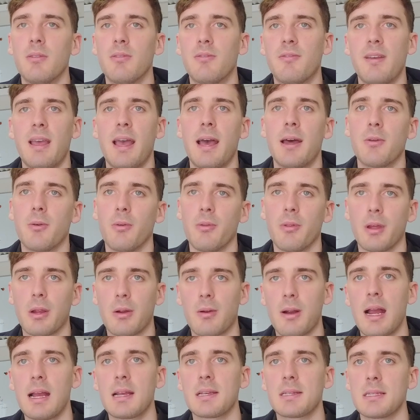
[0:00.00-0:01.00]
found all the
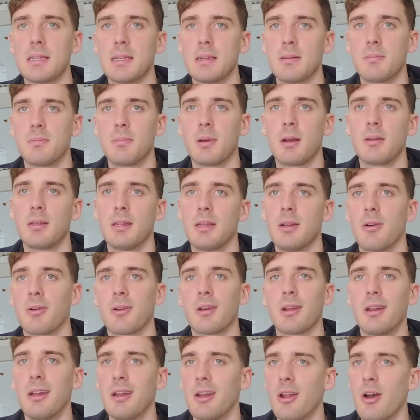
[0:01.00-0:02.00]
cracks in. But you're not
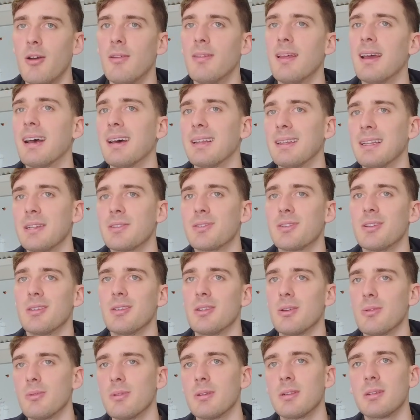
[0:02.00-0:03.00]
going to know that unless you
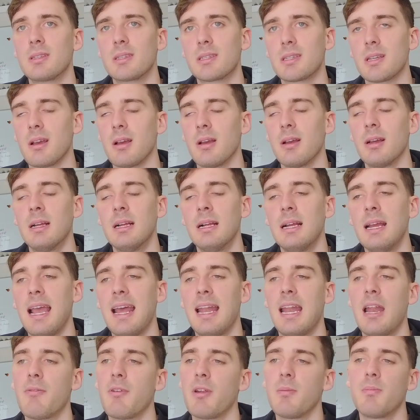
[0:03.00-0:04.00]
do it. So,
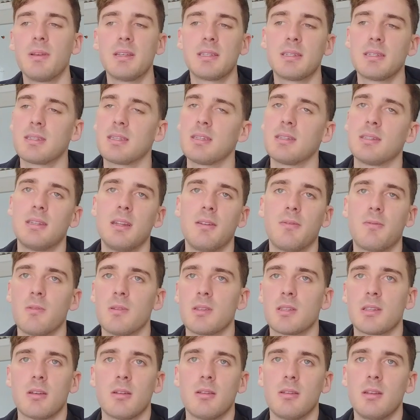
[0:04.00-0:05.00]
and every business is
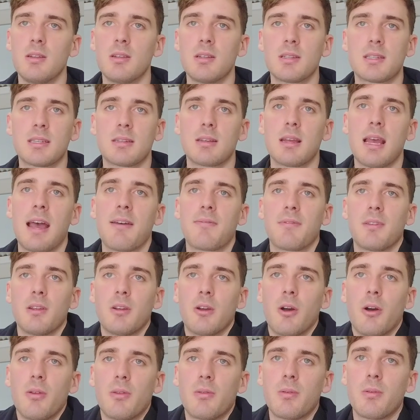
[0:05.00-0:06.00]
different. So you just have to
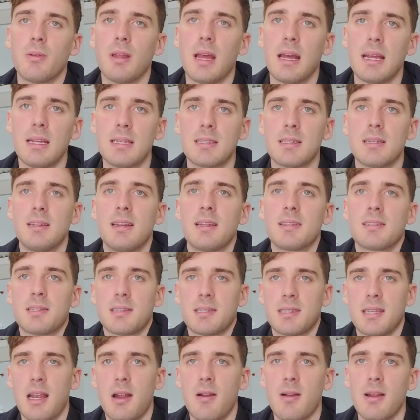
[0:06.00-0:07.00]
go through that. It's a
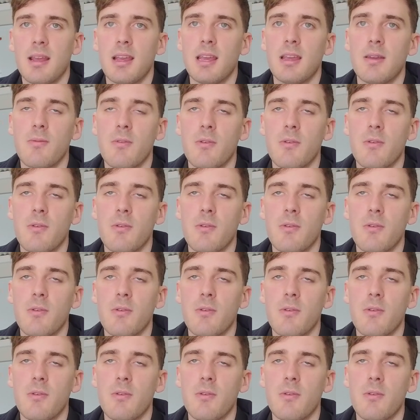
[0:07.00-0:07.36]
necessary